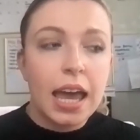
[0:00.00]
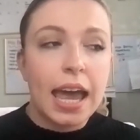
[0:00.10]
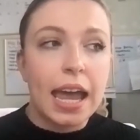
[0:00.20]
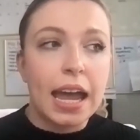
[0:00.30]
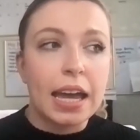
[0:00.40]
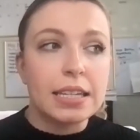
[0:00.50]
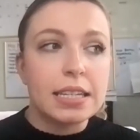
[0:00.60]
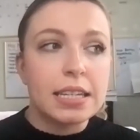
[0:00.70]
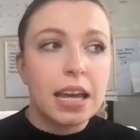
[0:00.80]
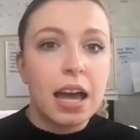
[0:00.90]

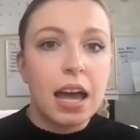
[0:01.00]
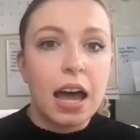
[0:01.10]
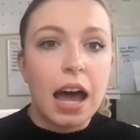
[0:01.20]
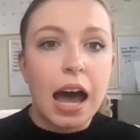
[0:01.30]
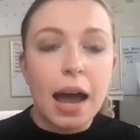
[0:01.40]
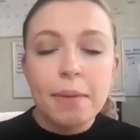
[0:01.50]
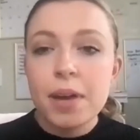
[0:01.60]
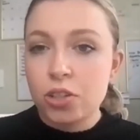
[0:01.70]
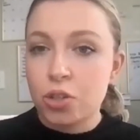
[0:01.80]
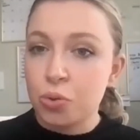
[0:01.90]
And I'm
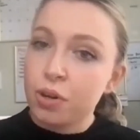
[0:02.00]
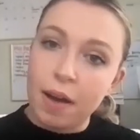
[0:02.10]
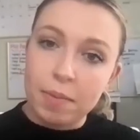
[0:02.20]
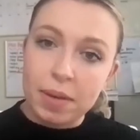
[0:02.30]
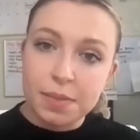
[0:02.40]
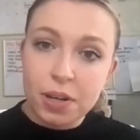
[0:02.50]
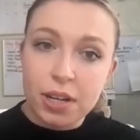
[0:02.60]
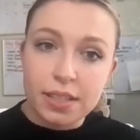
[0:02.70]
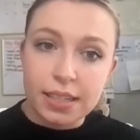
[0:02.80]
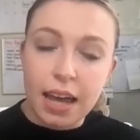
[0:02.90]
not sure if I'm
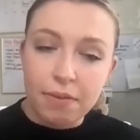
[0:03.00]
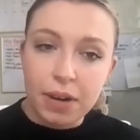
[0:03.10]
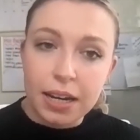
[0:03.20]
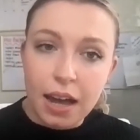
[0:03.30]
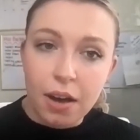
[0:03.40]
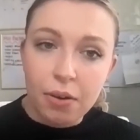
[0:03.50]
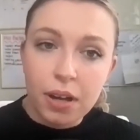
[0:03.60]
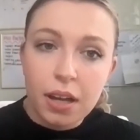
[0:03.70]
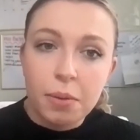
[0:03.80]
experiencing that right now,